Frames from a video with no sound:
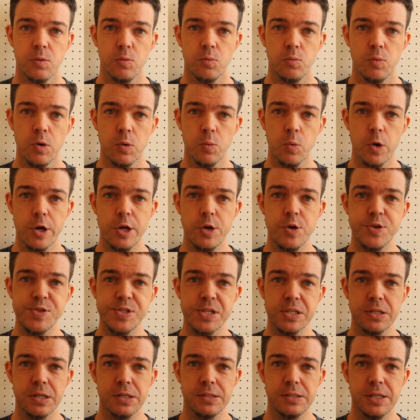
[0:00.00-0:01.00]
When we're
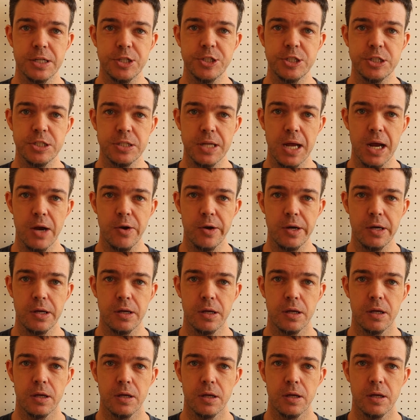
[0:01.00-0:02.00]
using a
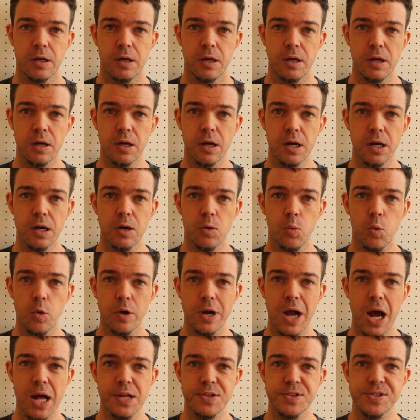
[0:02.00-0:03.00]
dictionary, here we're
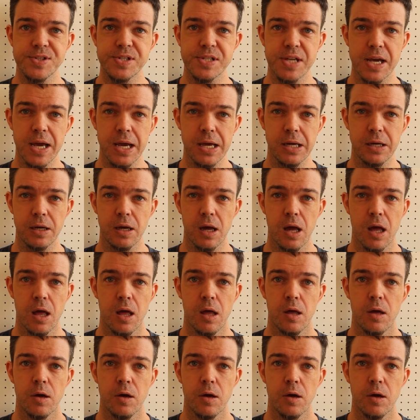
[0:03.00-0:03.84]
not saying